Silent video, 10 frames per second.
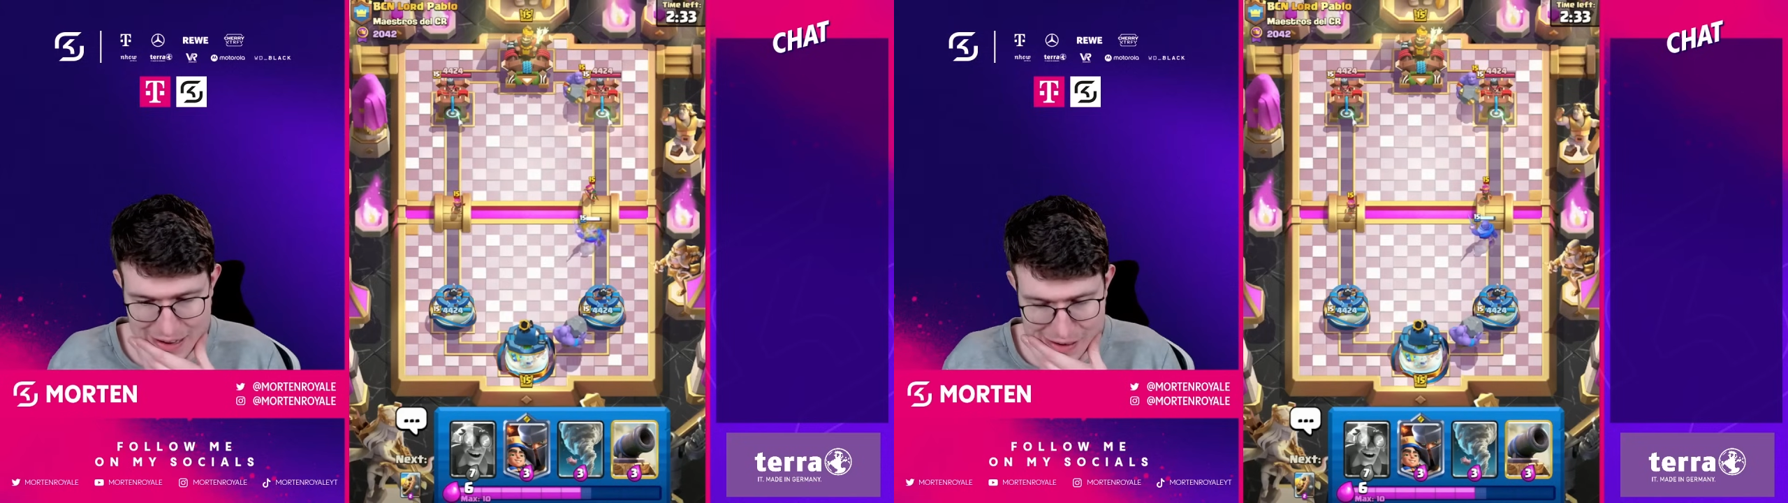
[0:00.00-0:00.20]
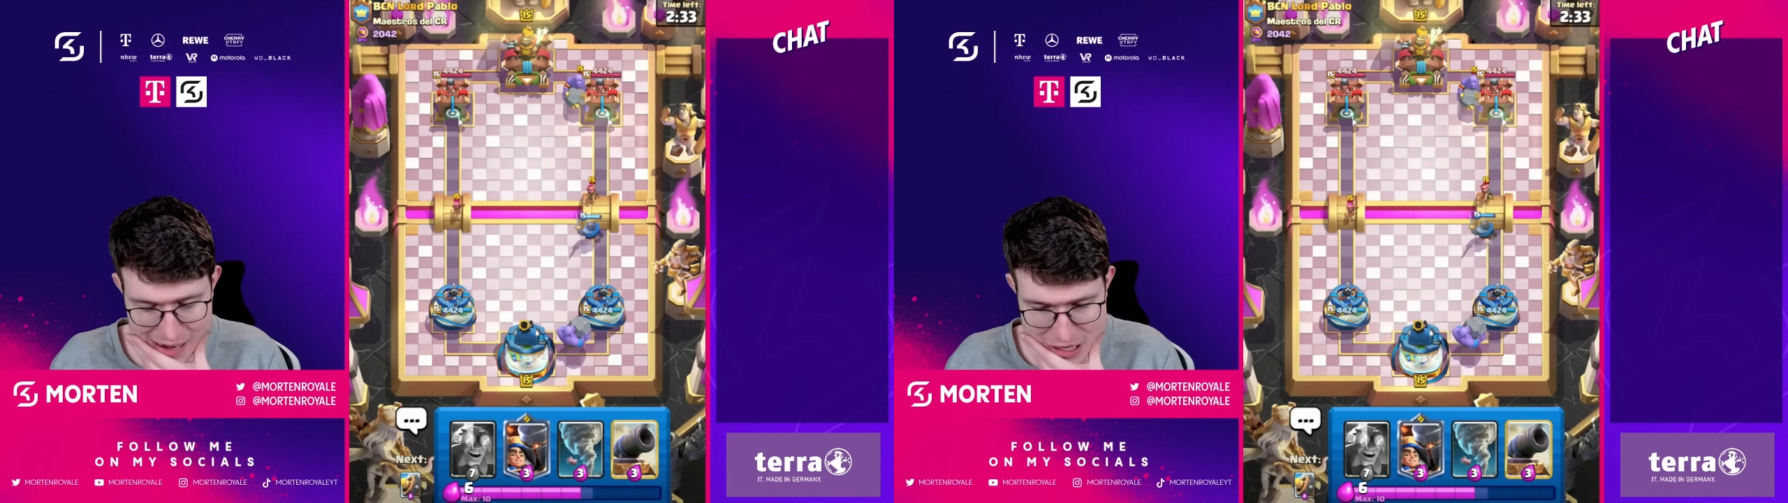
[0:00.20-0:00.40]

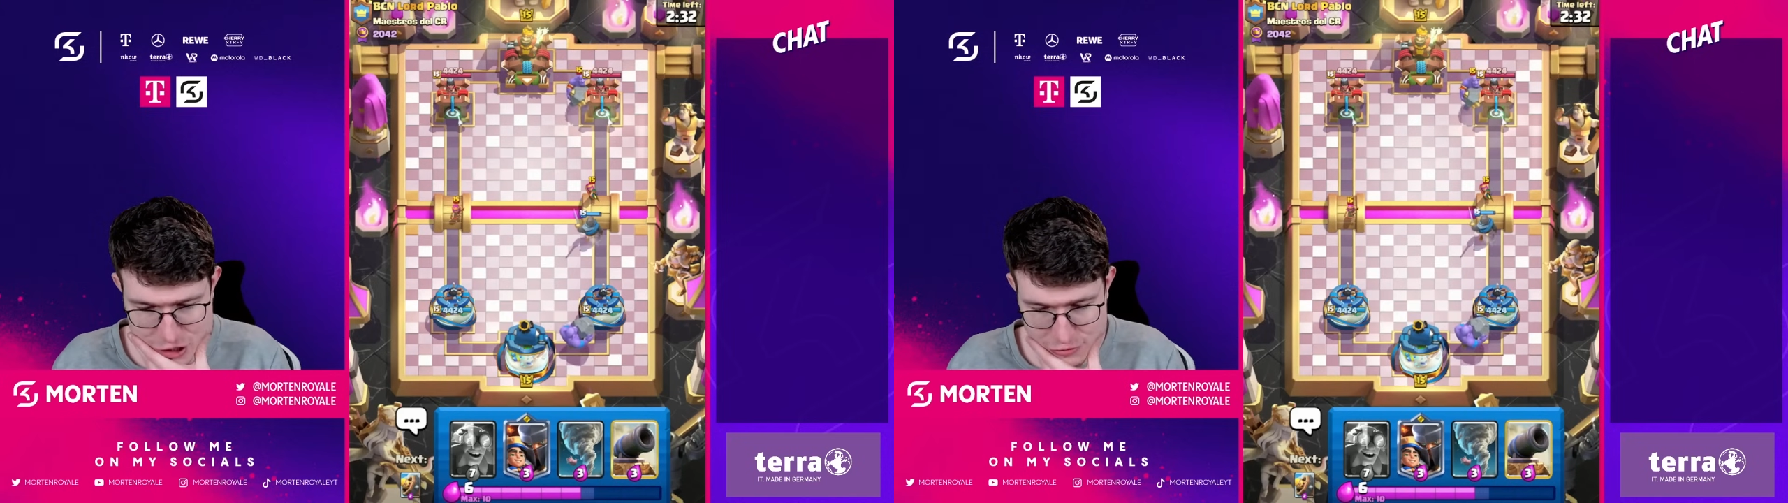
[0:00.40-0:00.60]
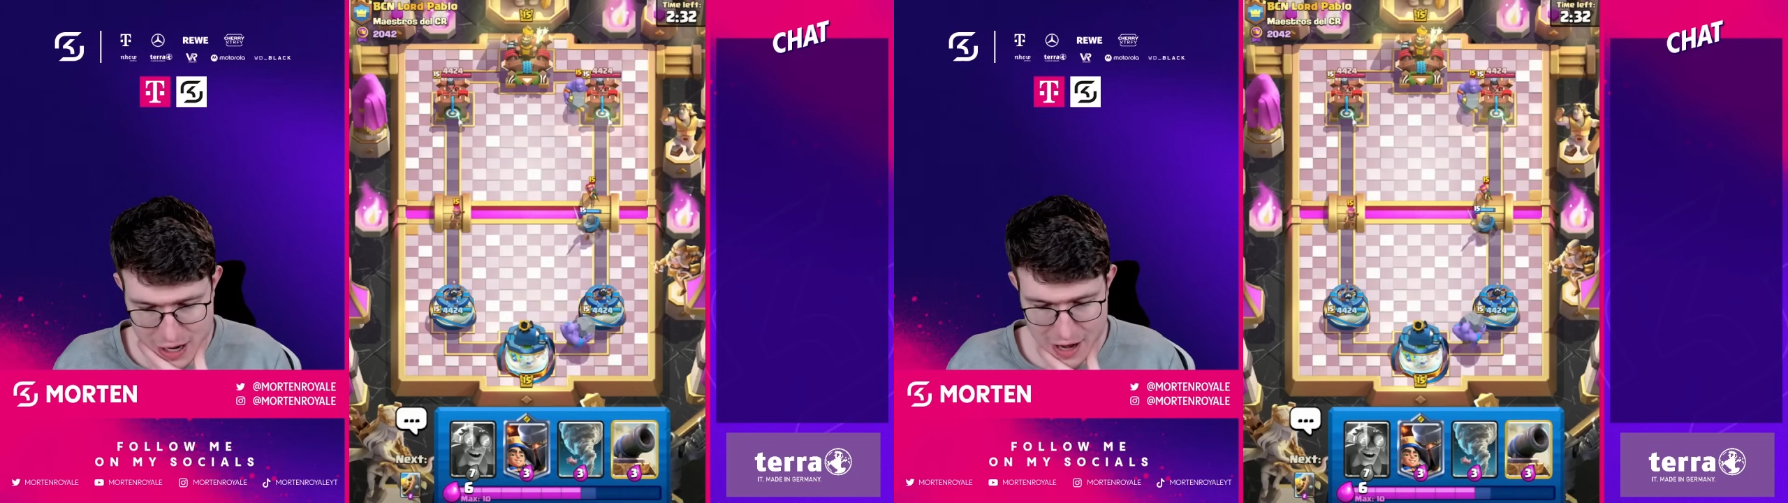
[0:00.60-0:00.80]

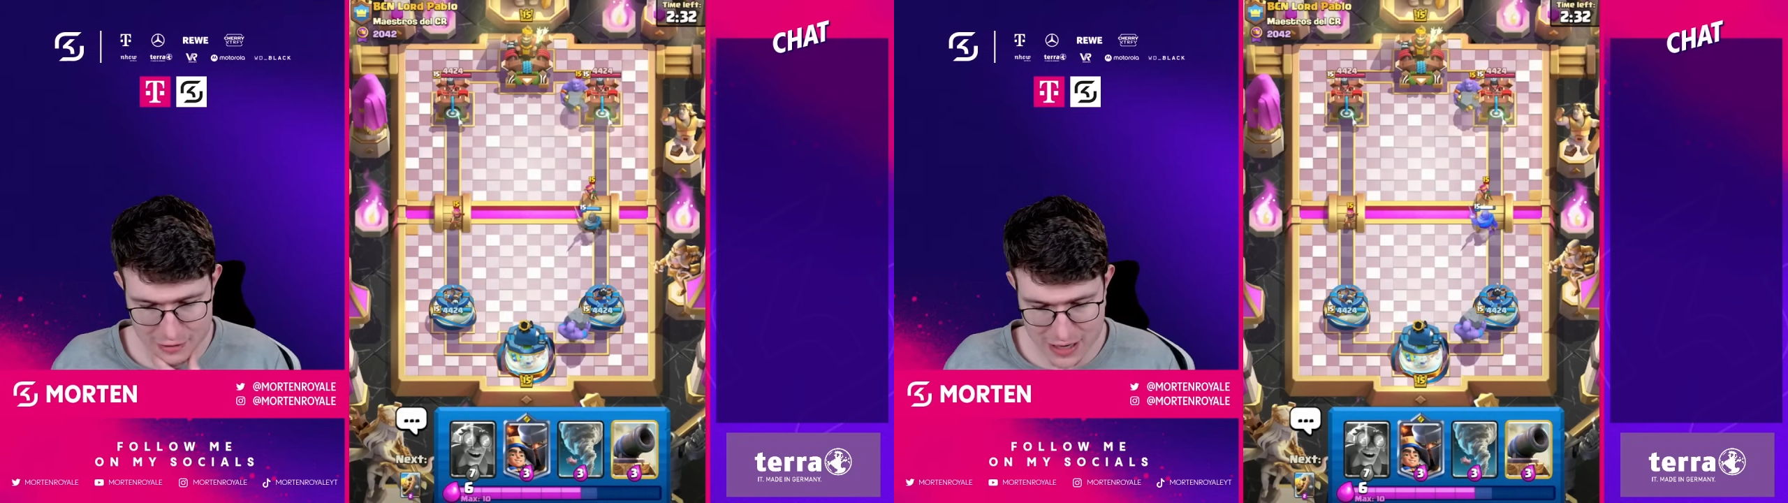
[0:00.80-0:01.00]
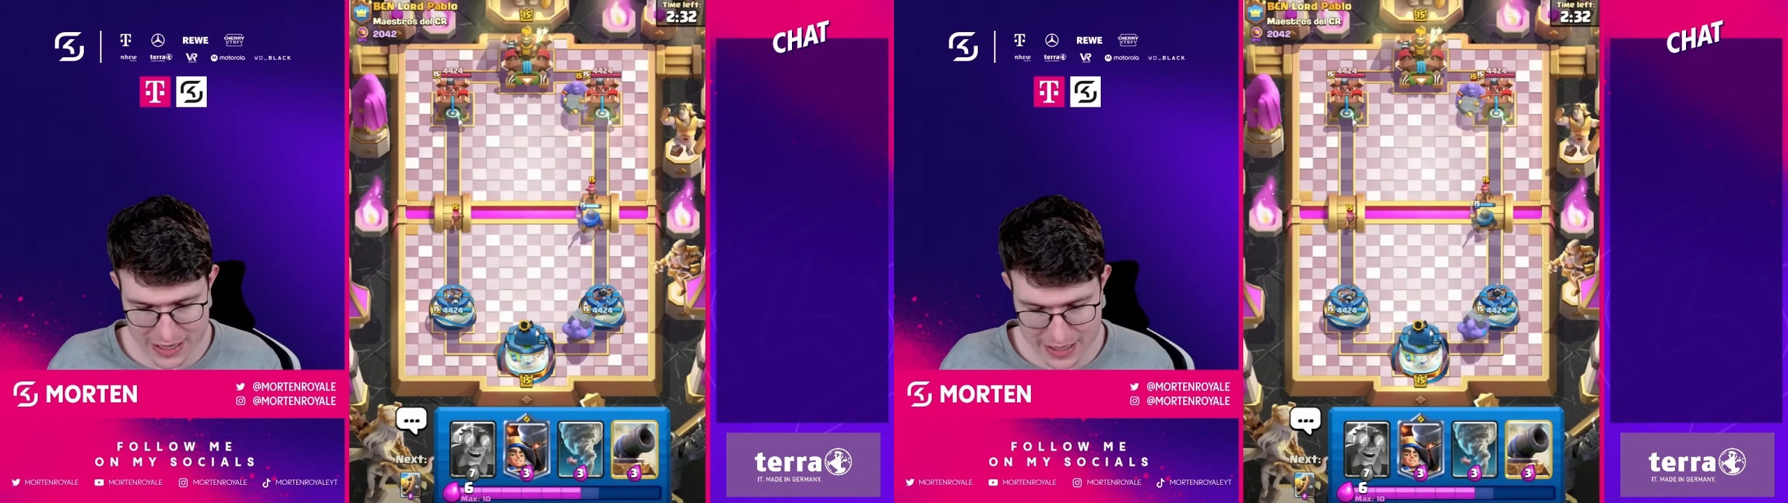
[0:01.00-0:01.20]
Clash Royale
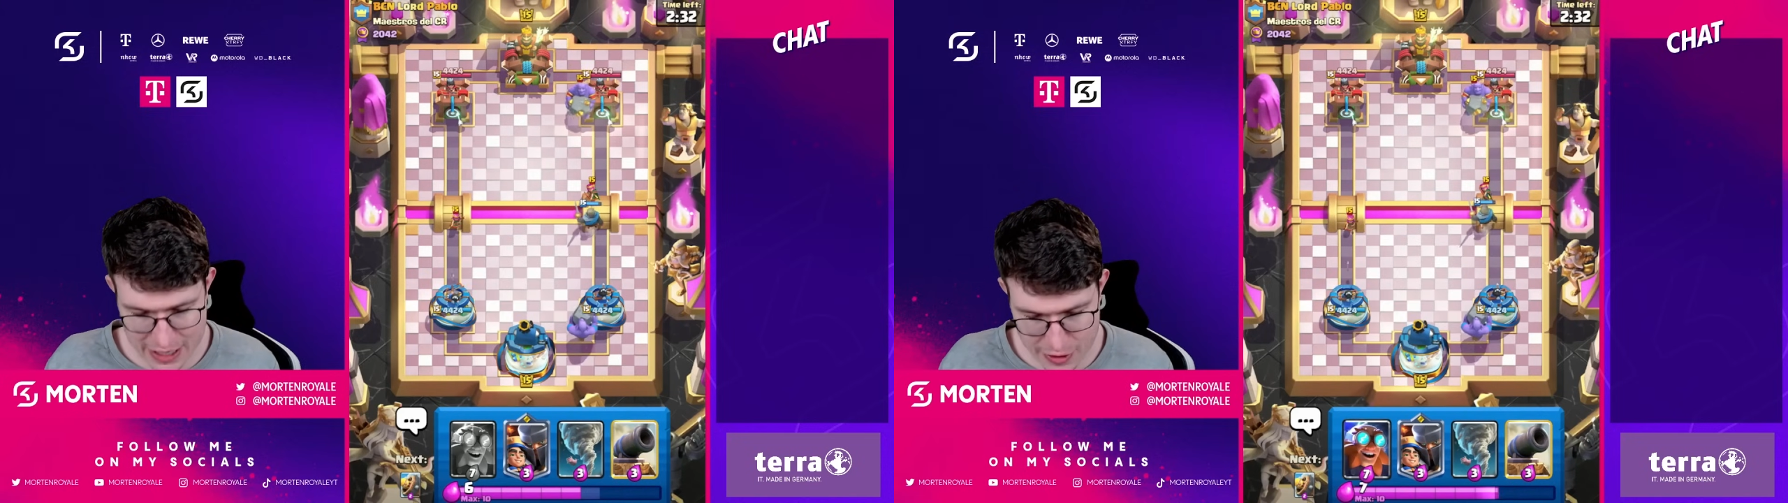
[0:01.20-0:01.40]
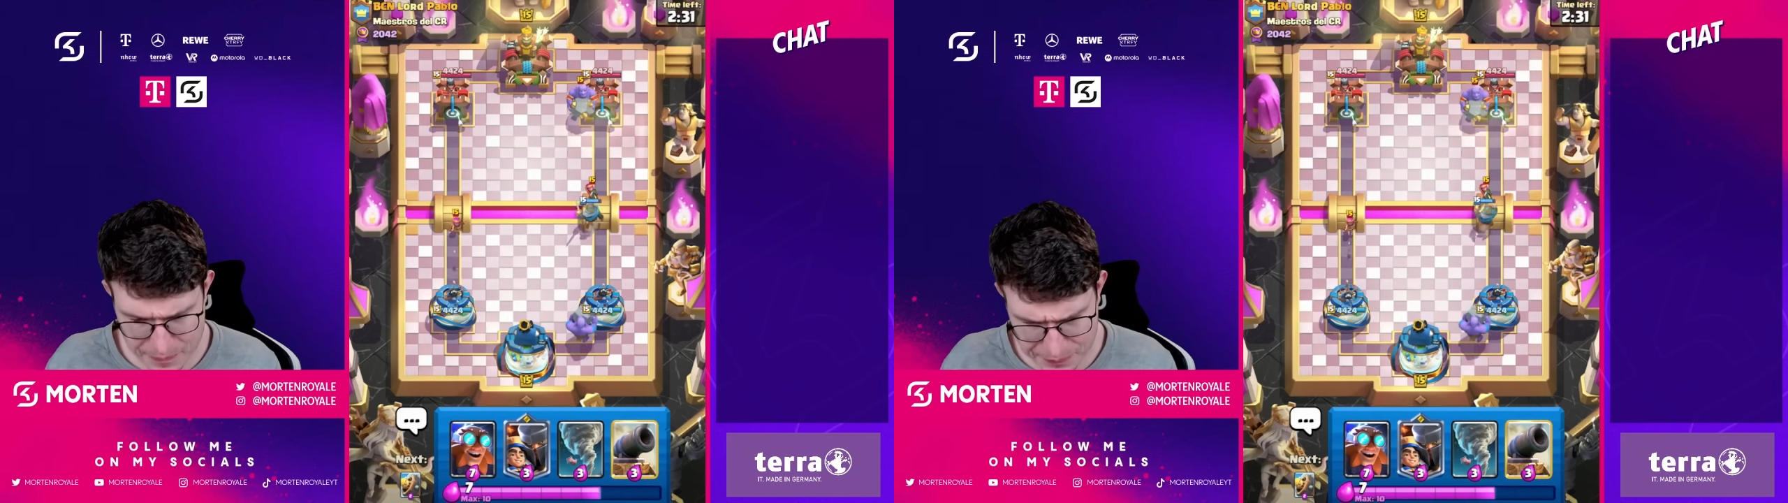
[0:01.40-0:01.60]
right now.